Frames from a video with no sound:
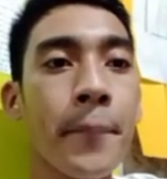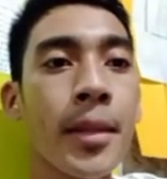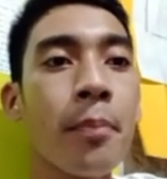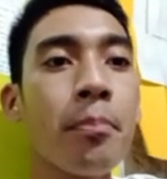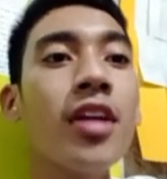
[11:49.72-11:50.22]

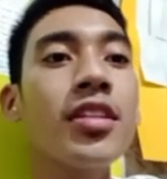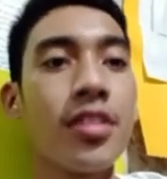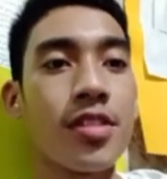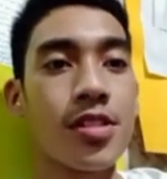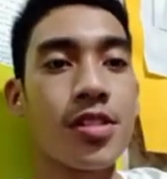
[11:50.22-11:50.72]

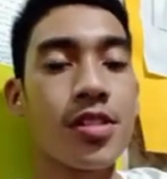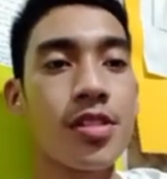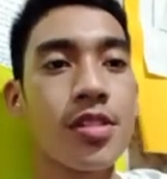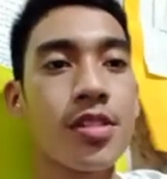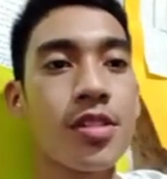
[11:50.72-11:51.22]
partners.
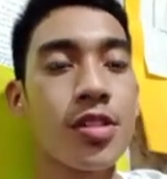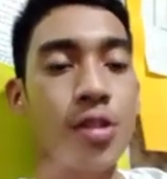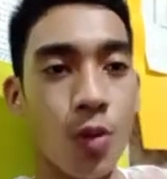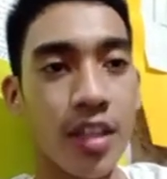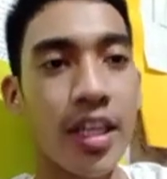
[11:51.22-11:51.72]

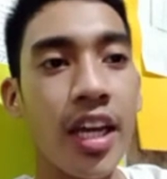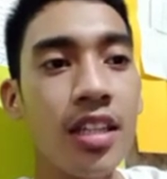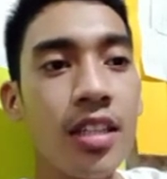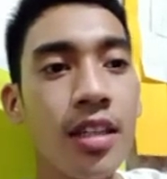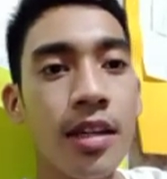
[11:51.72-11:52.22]
So again,
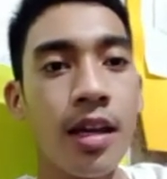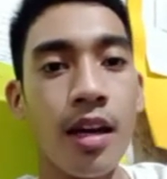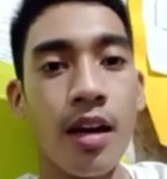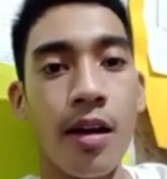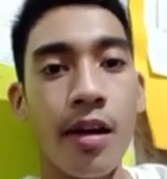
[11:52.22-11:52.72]

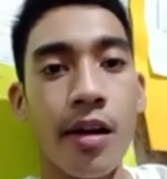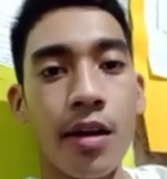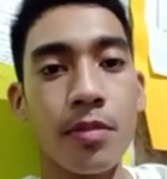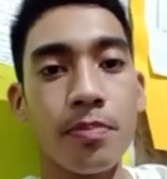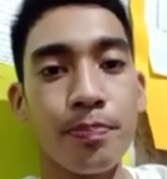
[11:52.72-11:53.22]

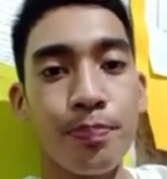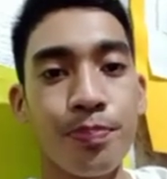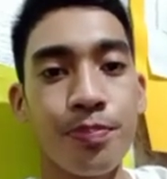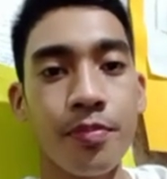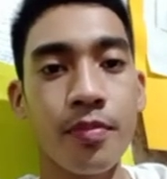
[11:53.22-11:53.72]

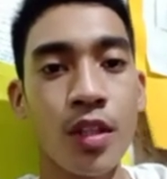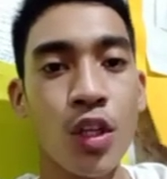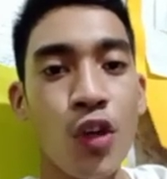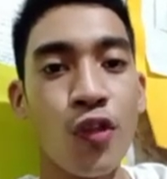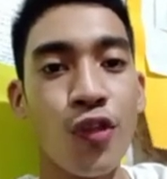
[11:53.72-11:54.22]

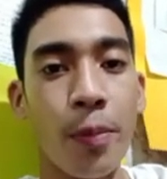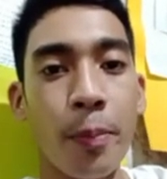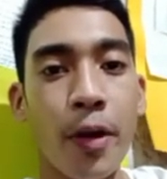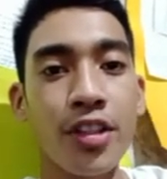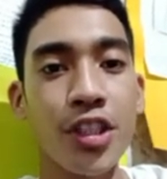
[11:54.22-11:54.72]
for
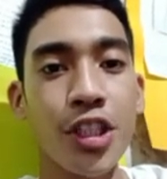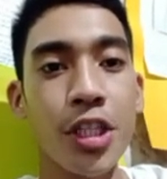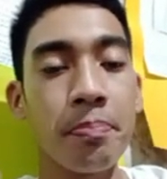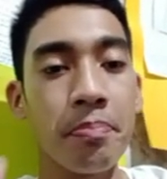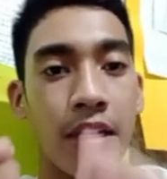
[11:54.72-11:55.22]
partnership,
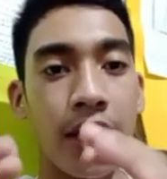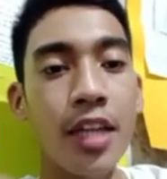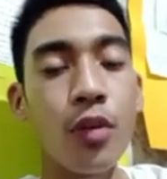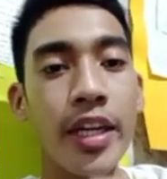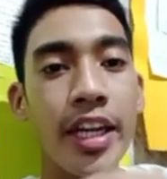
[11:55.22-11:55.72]

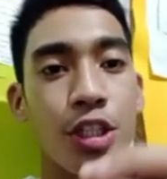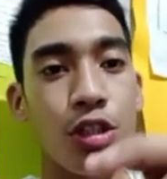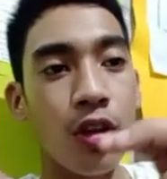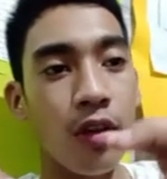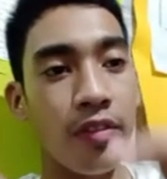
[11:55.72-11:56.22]

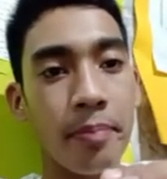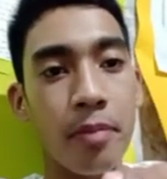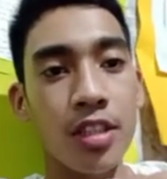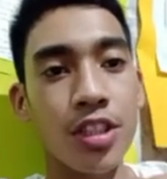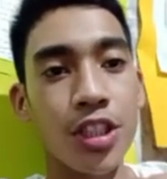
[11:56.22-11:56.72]
liquidation of a
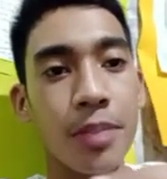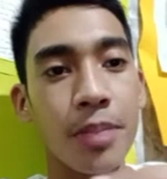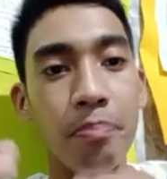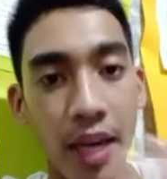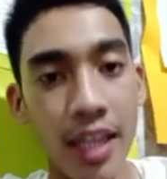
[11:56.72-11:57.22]
partnership
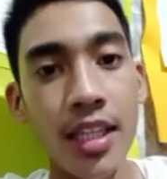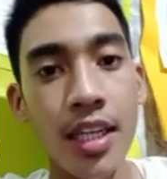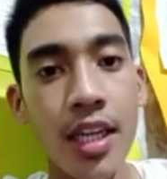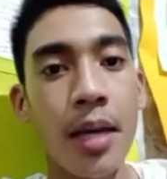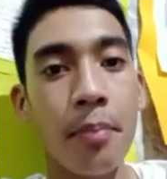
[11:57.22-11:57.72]
may,
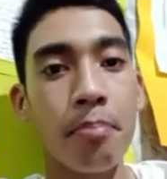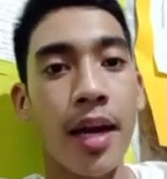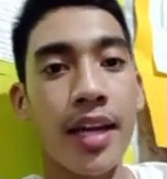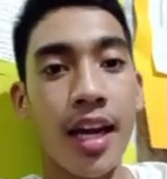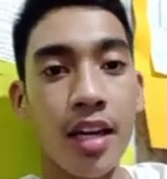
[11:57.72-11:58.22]

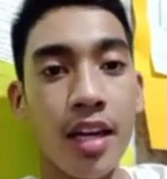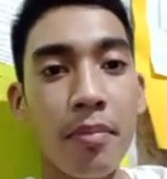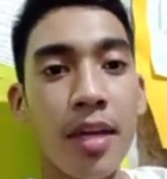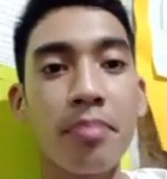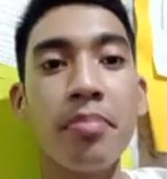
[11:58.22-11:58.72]
by
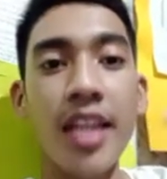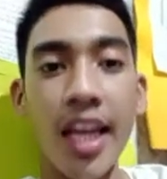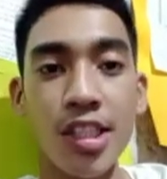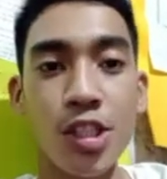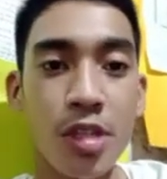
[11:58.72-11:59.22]
agreement, be
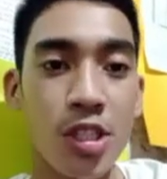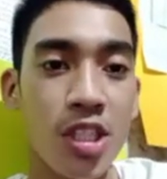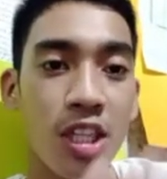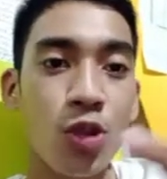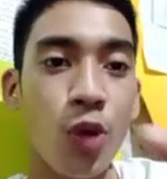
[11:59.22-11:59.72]

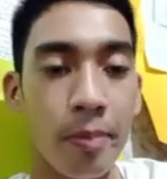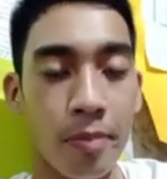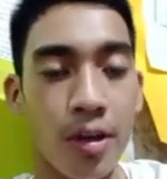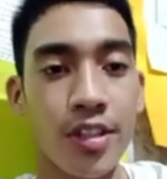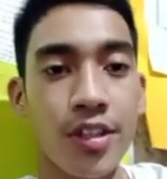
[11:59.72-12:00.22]
entrusted to a
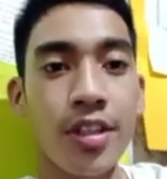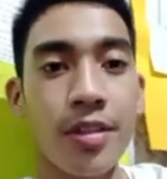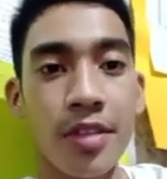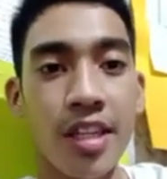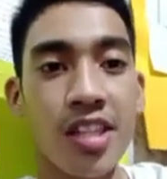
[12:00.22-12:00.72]
partner.
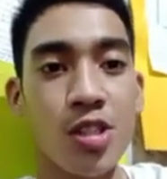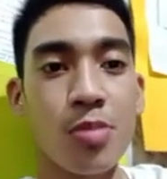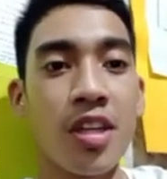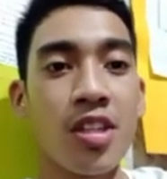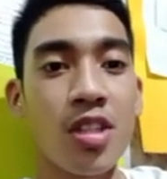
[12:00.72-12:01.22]
Yes,
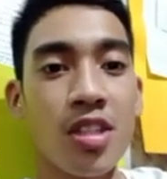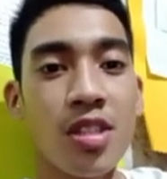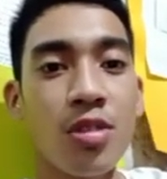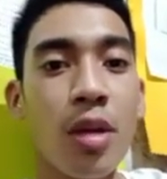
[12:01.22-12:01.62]
be entrusted to a